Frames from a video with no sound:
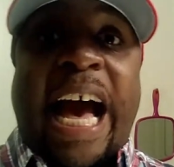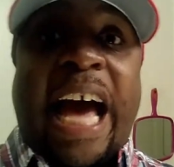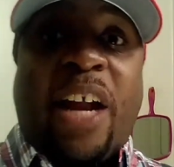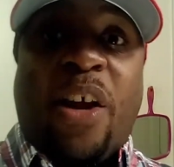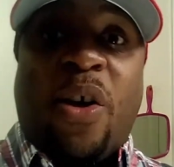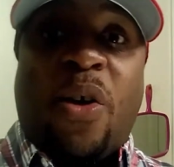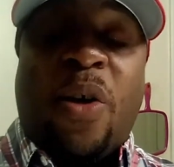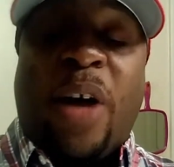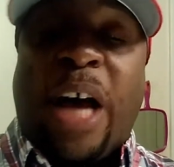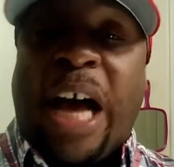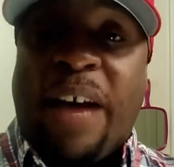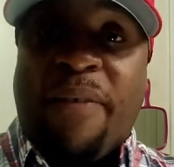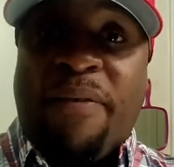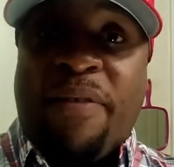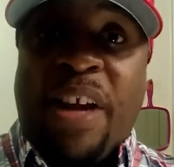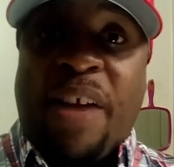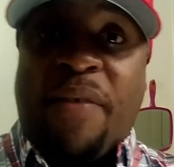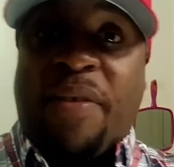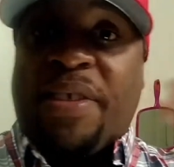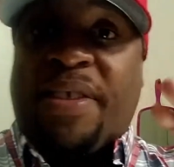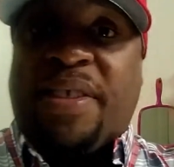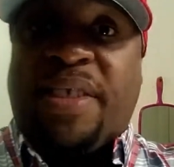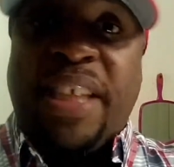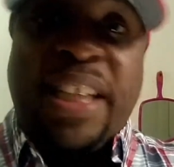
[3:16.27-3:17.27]
I've
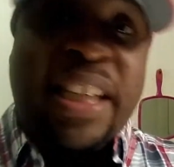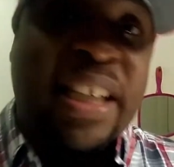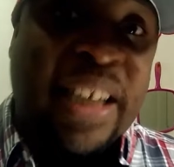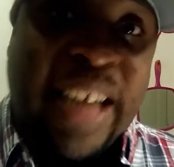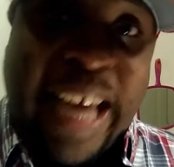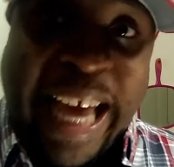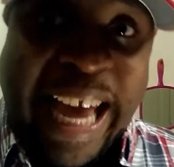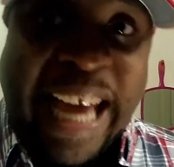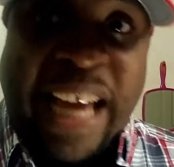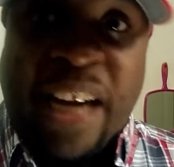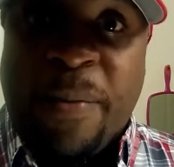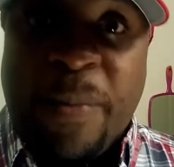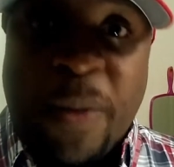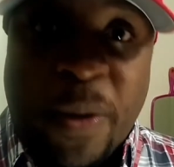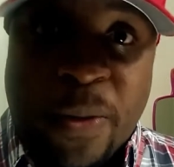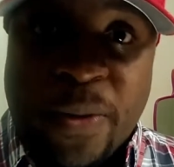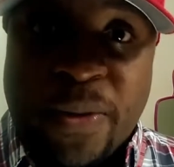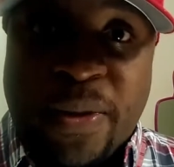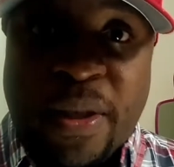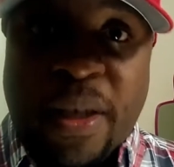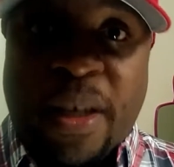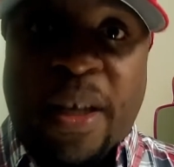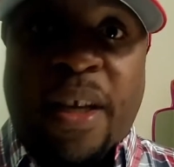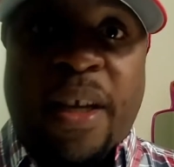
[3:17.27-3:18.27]
never seen
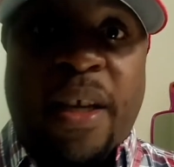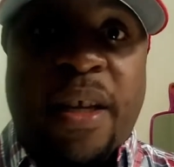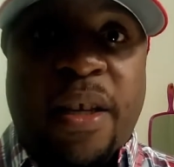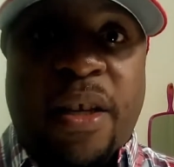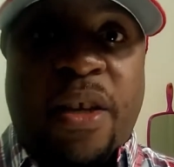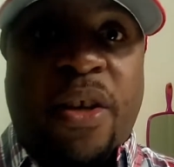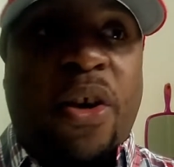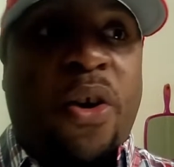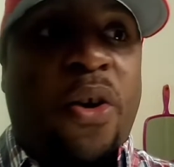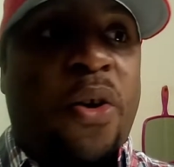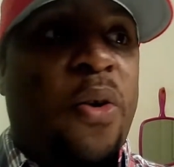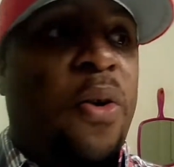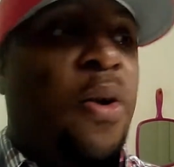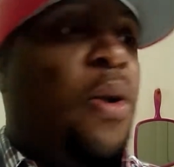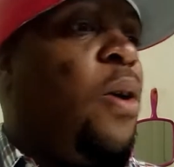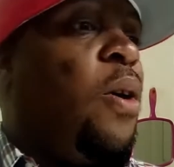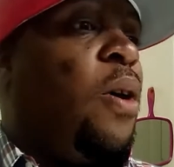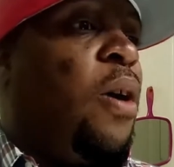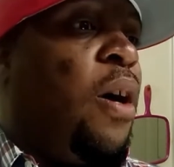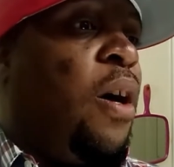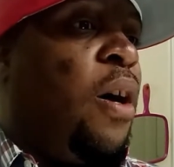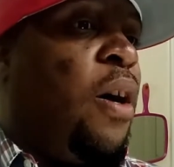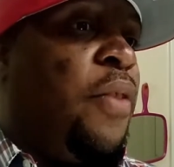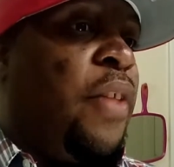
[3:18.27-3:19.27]
animals.
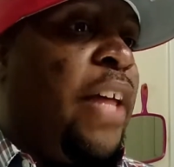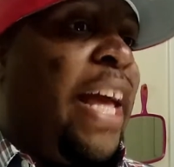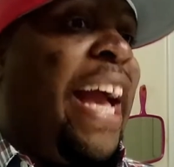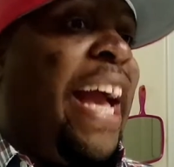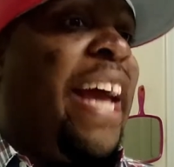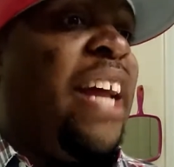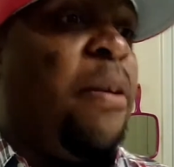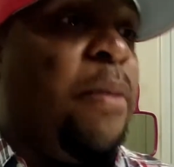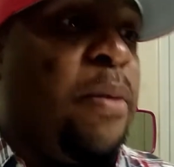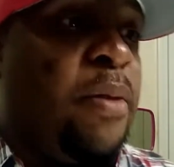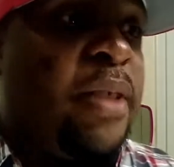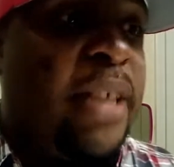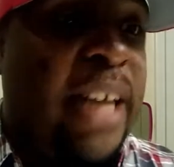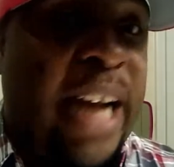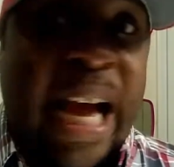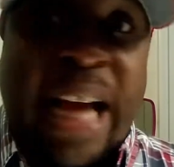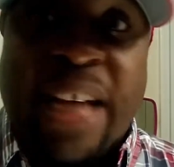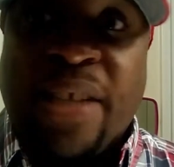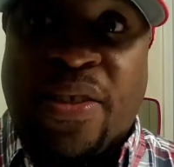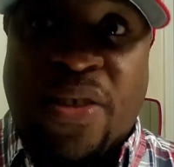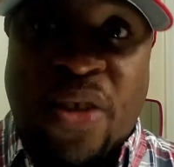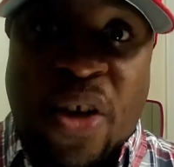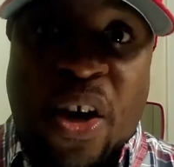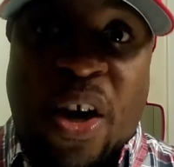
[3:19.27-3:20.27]
The animals that
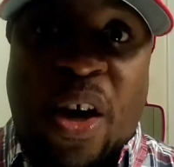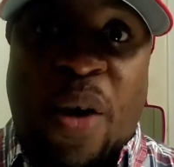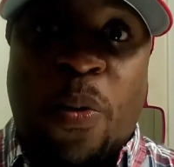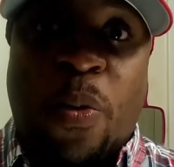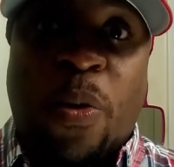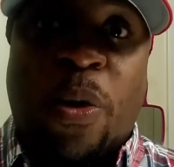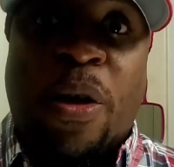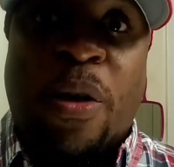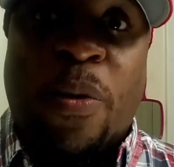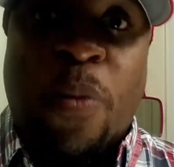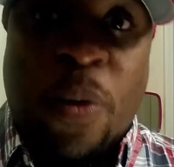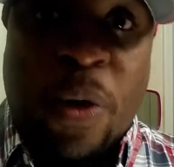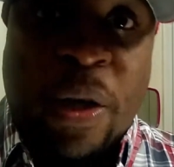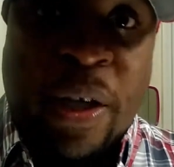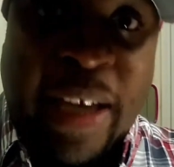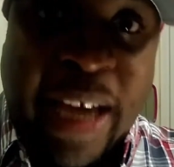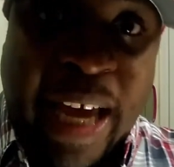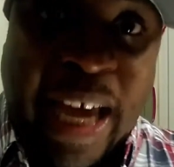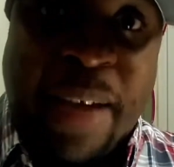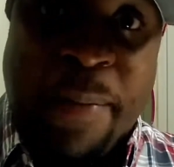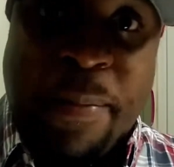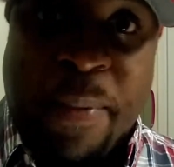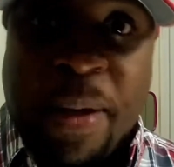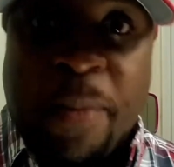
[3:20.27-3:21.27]
I saw were
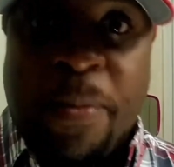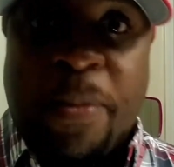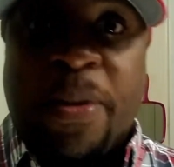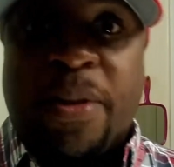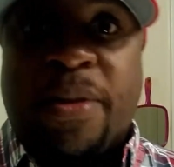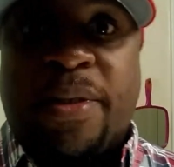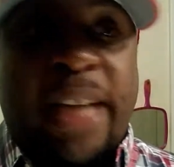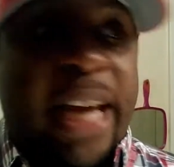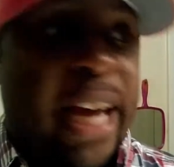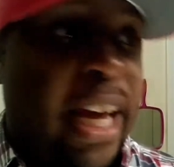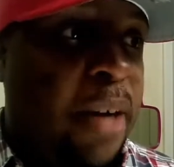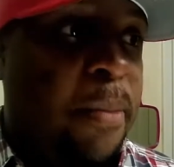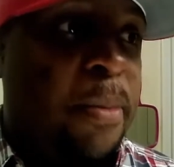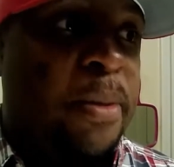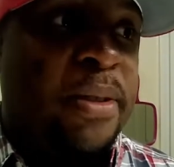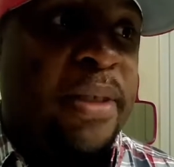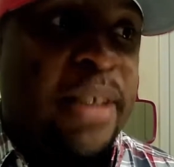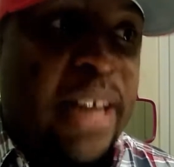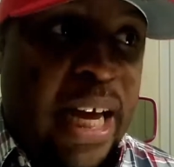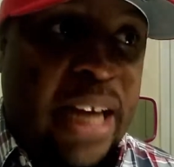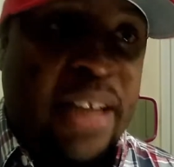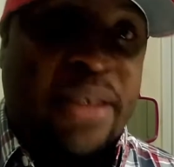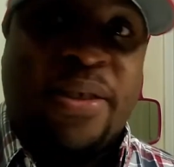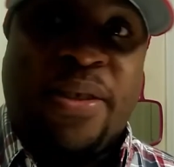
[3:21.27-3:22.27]
gang members. The
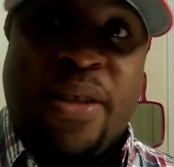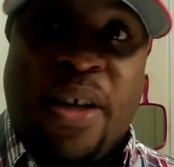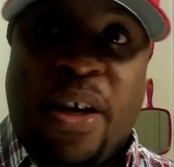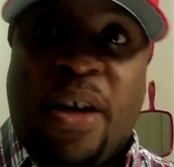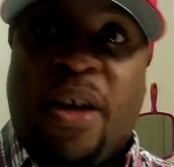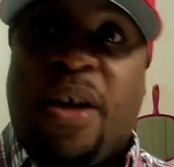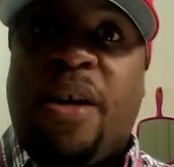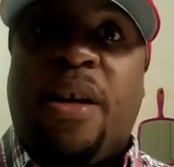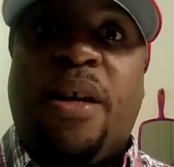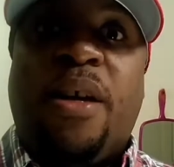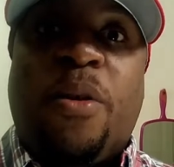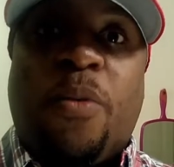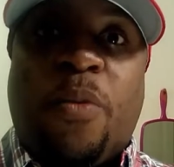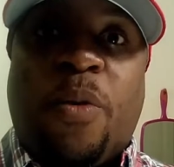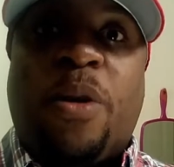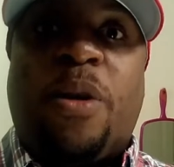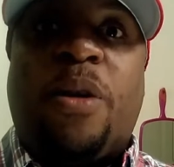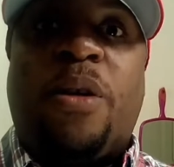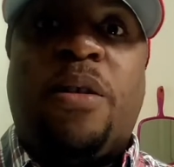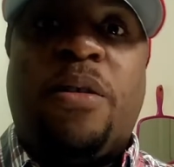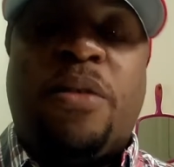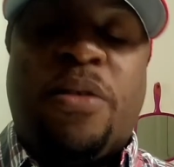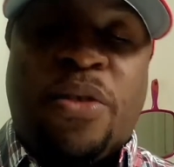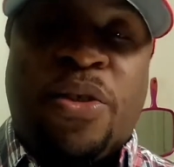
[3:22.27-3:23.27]
animals that I saw
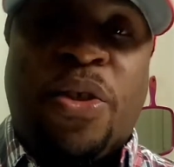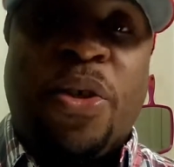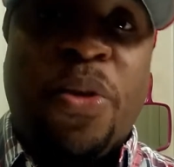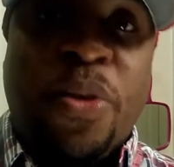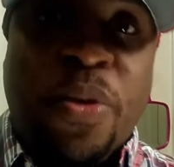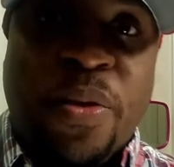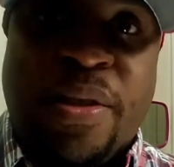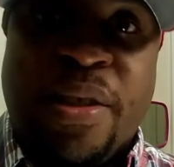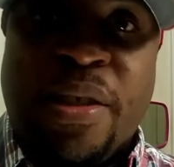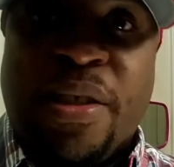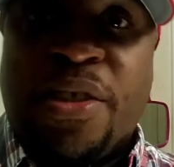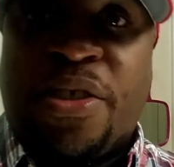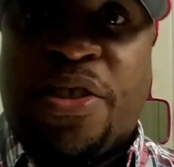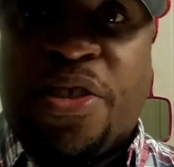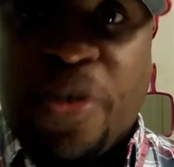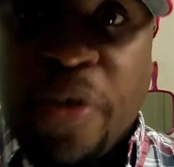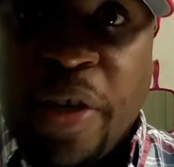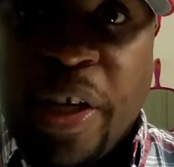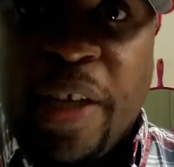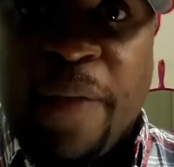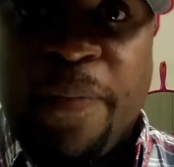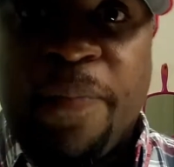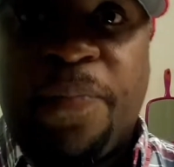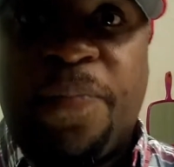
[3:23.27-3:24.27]
were dudes in the
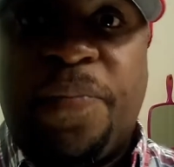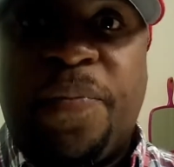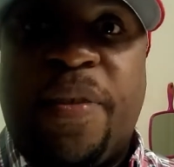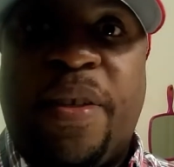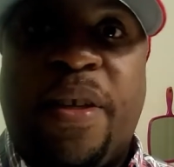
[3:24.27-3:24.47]
street.